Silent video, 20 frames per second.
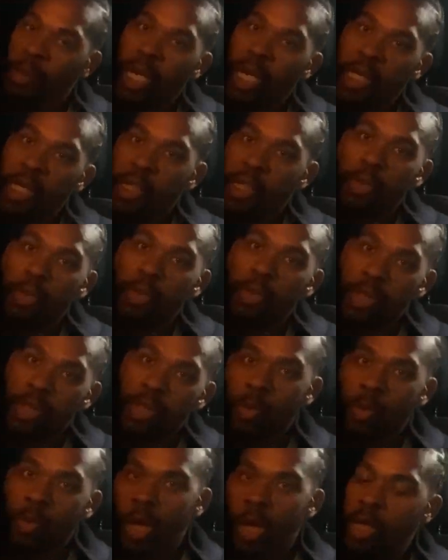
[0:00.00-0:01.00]
Because that's what the
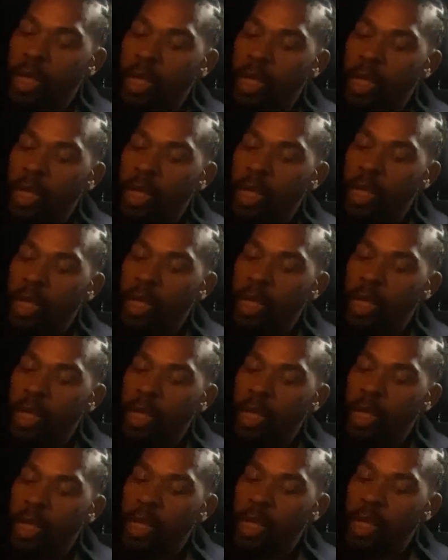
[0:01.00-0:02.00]
so-called white
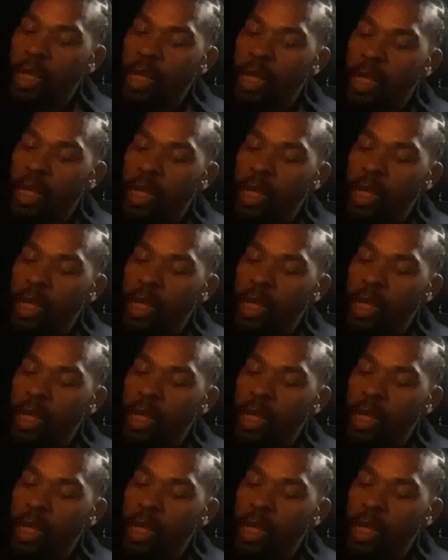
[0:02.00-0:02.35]
man did.